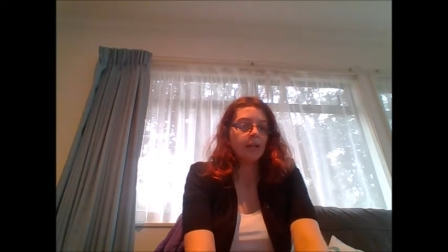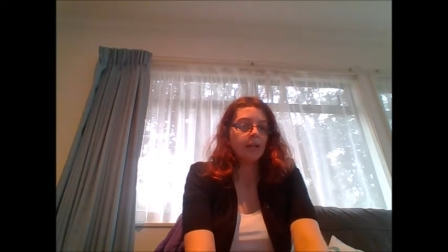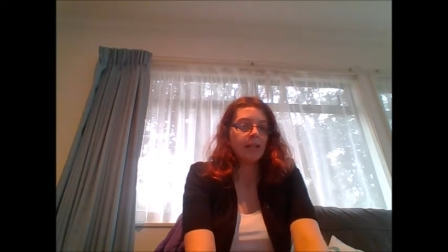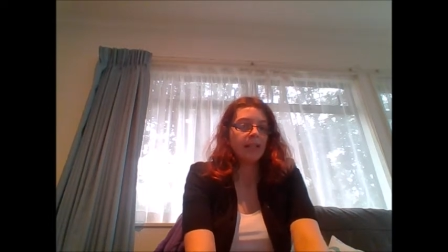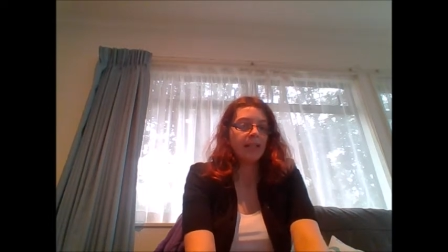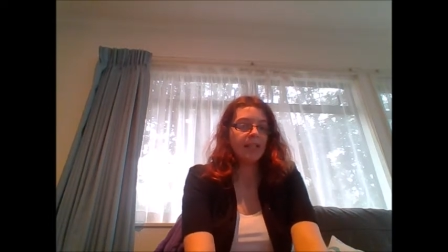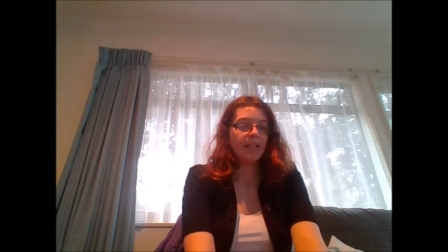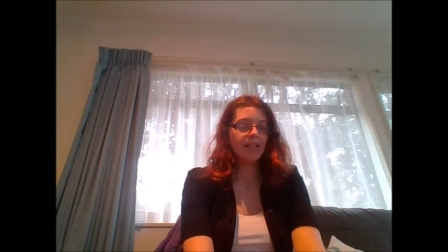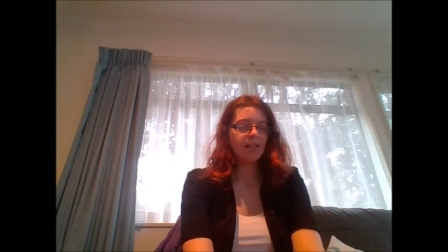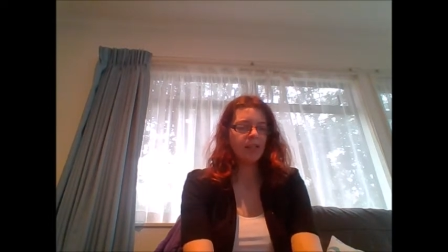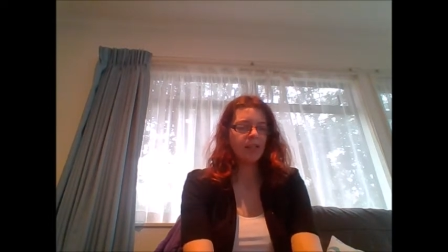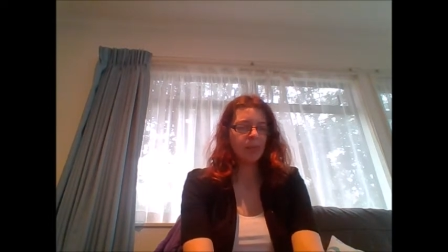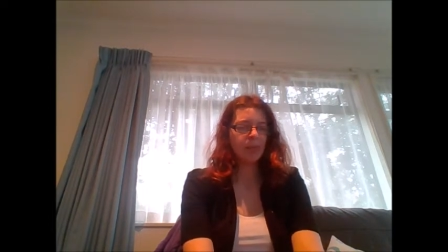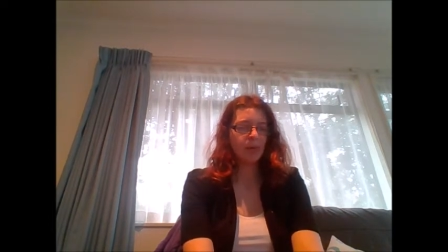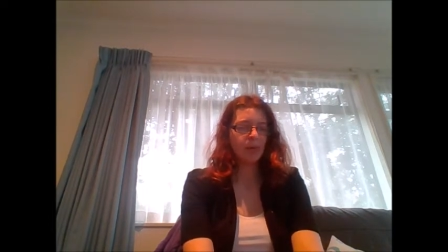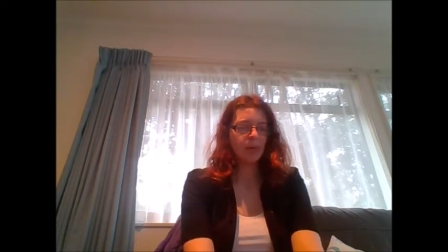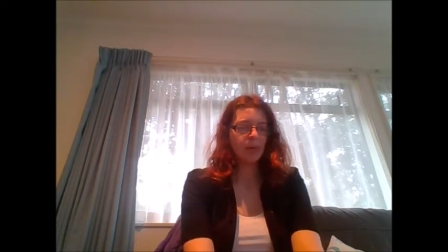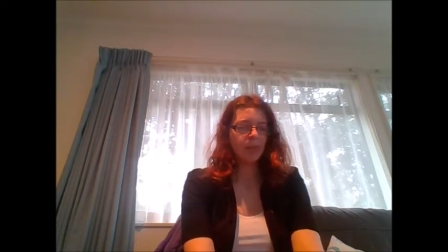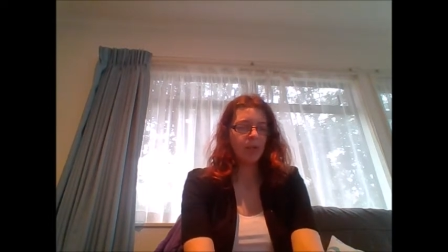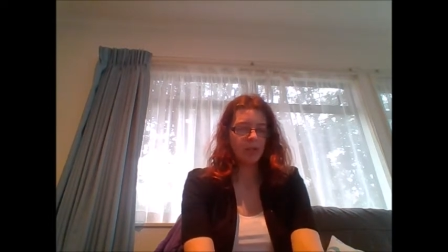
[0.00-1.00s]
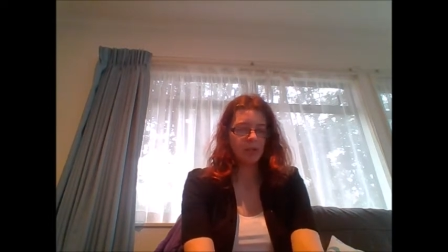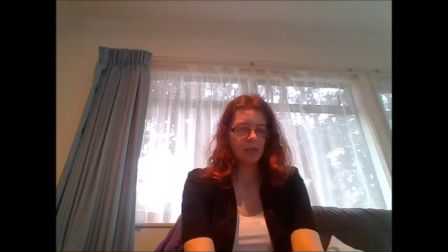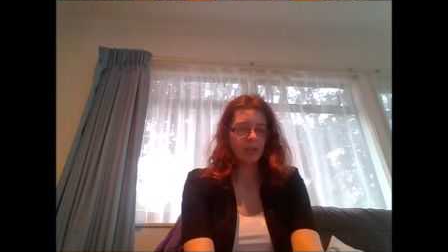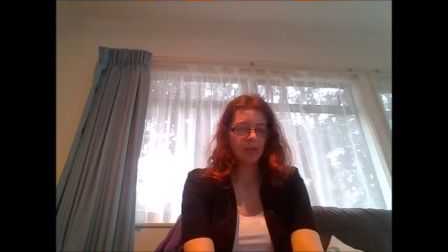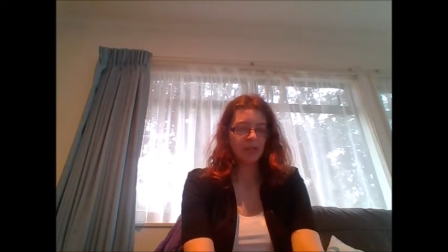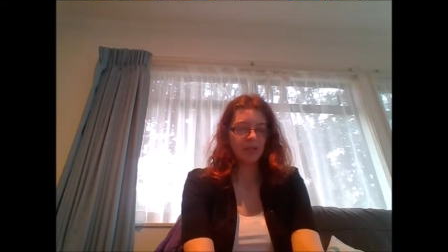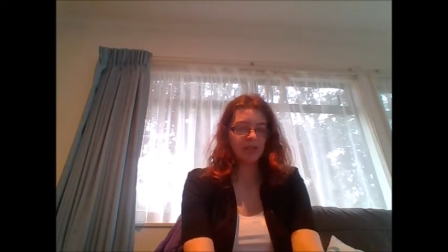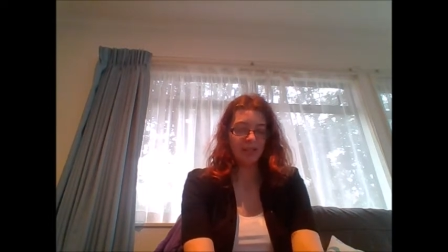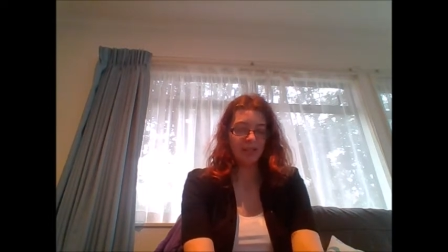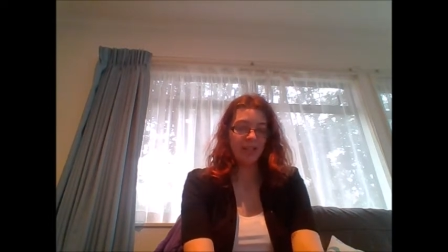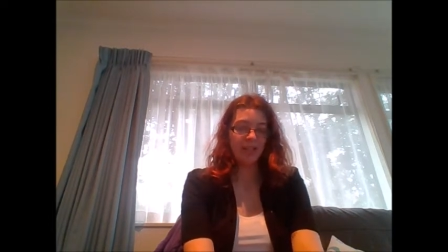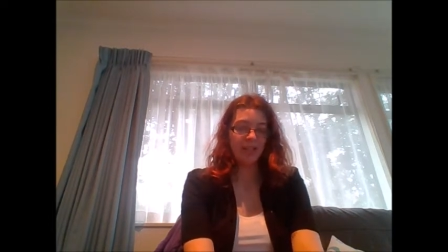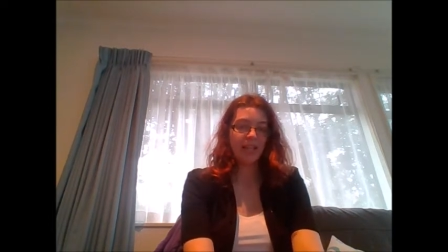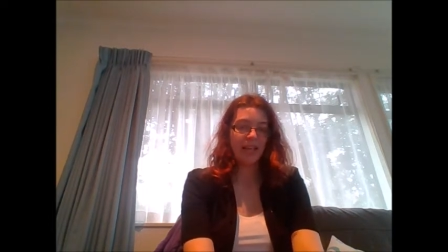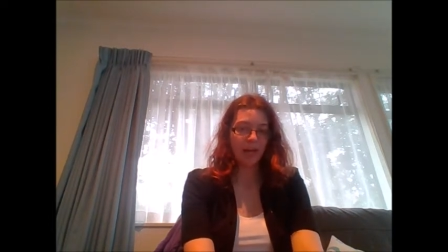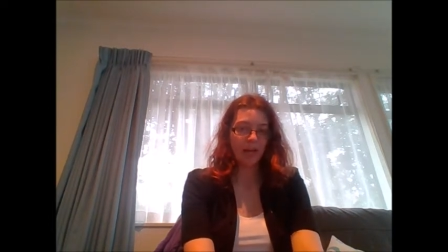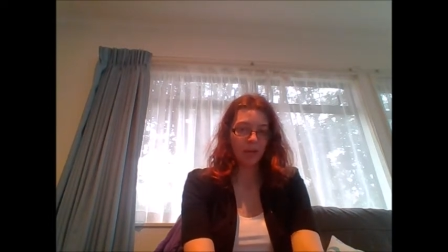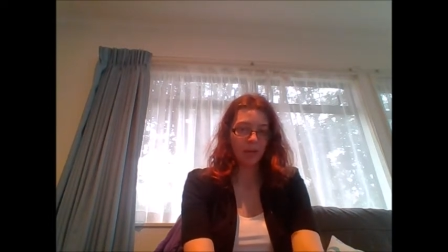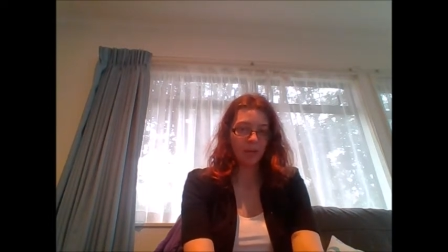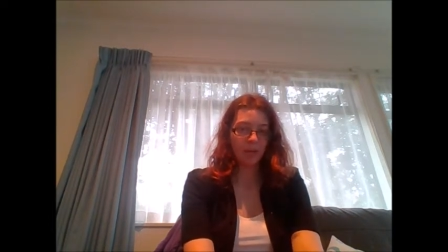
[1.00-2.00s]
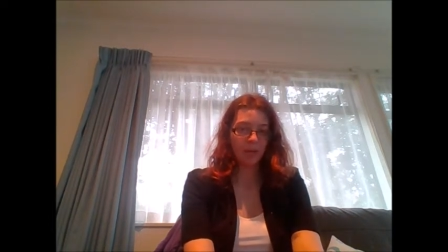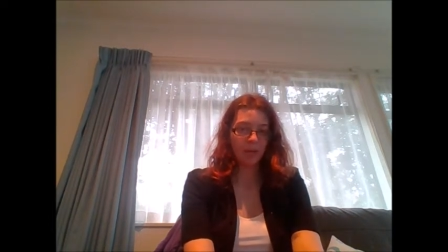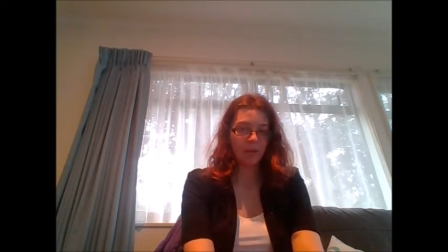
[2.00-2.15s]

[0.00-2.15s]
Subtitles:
getting to the point where you can seek help